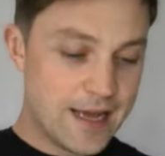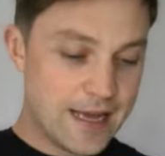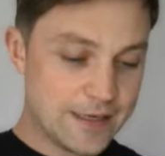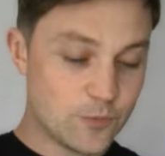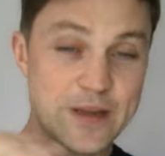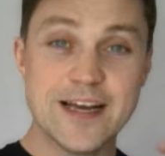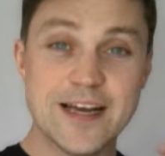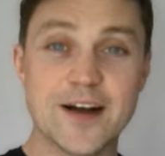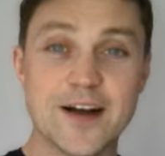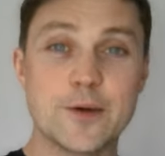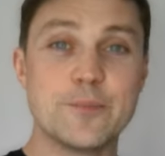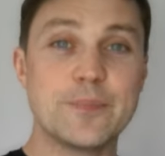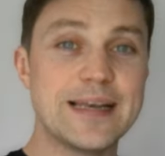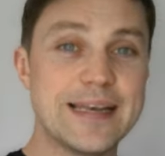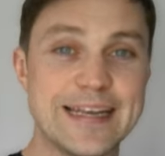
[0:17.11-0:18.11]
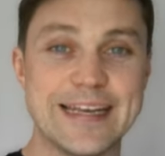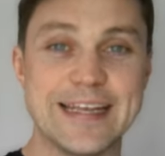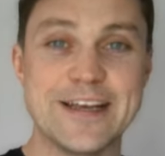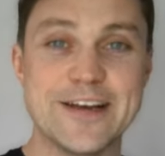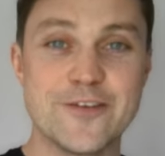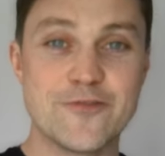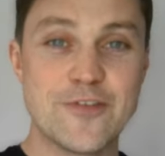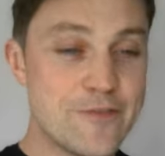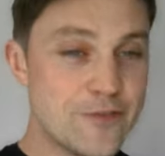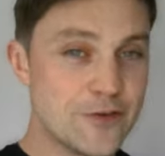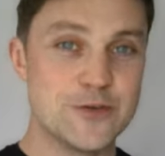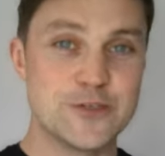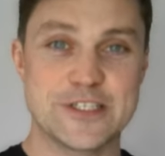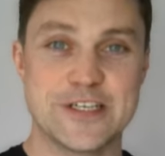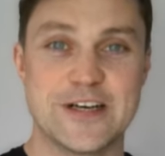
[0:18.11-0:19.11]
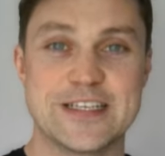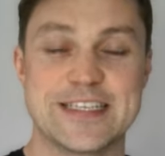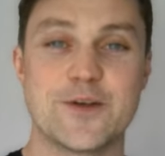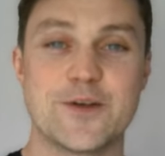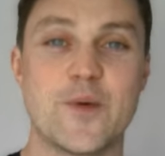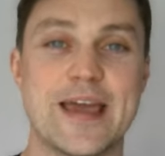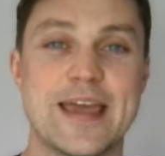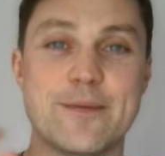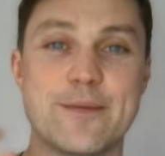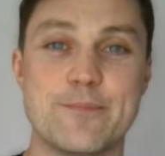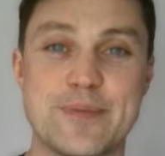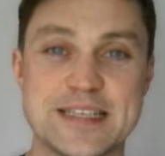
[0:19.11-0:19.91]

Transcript: And we are completely revolutionizing the way